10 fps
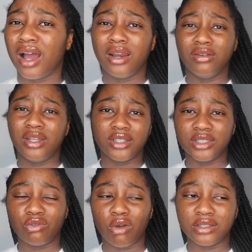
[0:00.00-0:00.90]
I don't need this
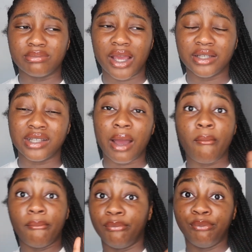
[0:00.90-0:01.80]
for my exam,
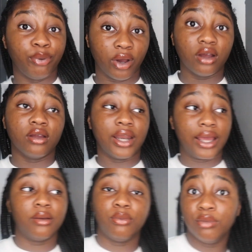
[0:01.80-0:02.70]
but
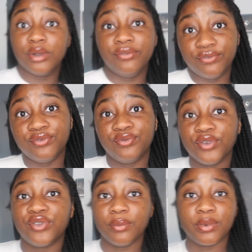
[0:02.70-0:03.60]
like probably
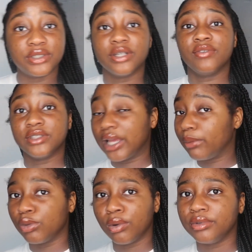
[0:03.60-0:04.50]
50% of the time
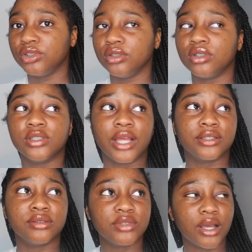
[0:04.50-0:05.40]
you probably do, because like
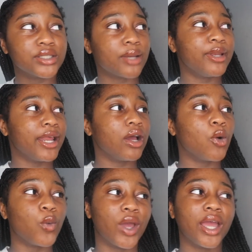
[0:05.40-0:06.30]
sometimes I'd be like,
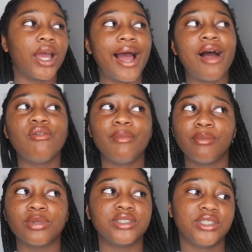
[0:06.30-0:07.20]
wait, I
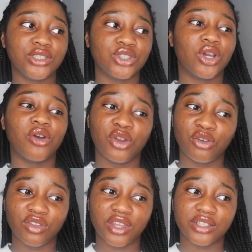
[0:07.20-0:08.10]
remember the teacher going
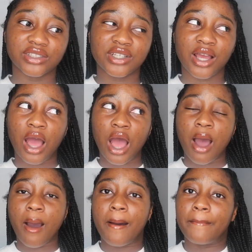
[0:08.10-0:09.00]
over this,
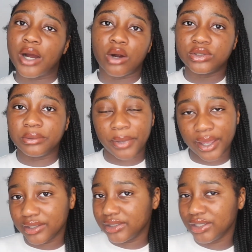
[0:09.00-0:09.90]
but I wasn't
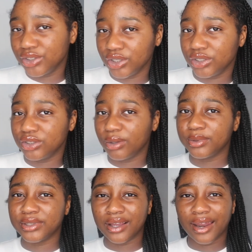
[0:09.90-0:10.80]
paying attention, so it
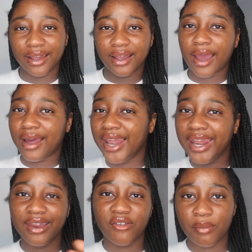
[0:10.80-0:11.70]
wasn't like
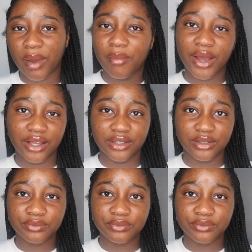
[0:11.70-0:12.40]
clear in my mind.